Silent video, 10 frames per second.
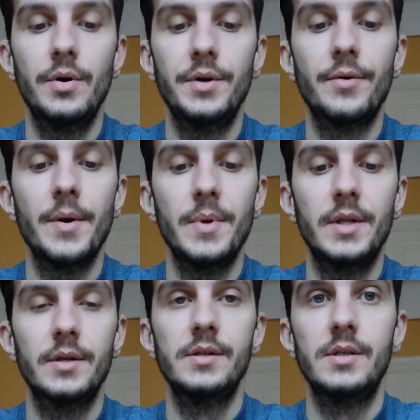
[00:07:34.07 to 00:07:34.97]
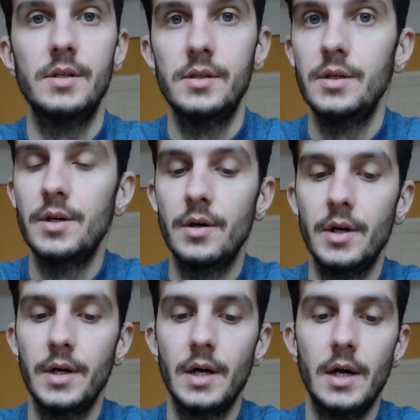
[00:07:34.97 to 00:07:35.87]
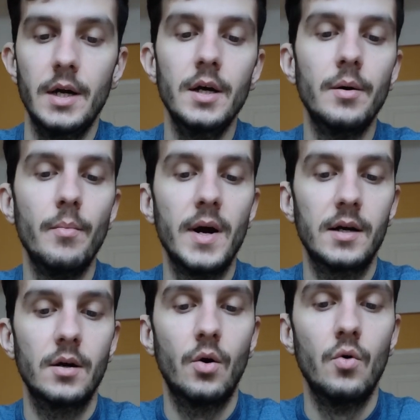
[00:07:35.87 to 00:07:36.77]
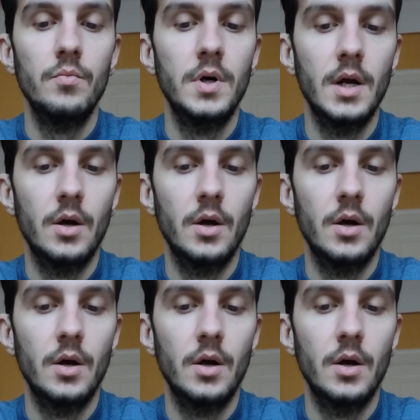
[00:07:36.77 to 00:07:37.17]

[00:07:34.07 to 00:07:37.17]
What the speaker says: in remittances yearly back home,